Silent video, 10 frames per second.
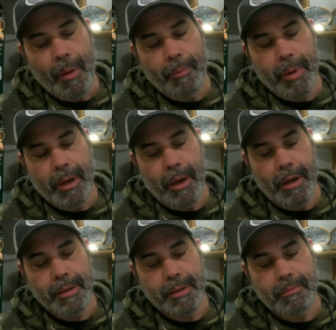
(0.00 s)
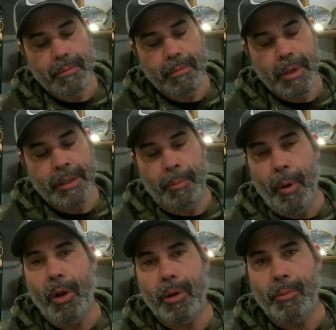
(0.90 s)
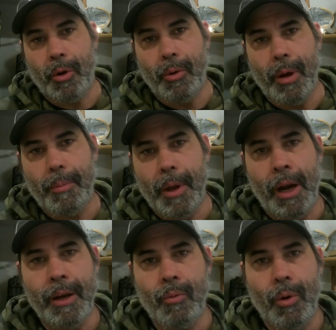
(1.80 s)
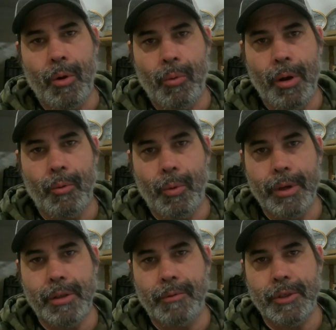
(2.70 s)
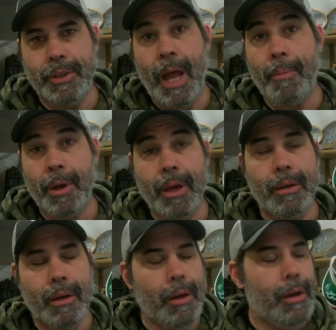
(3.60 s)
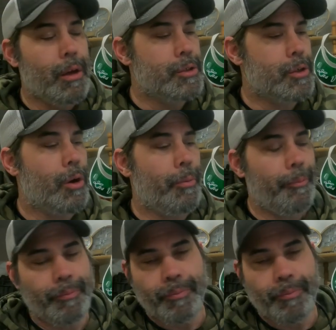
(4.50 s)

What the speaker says: because it's a polymer grip and I didn't want to run the risk of snapping it. So,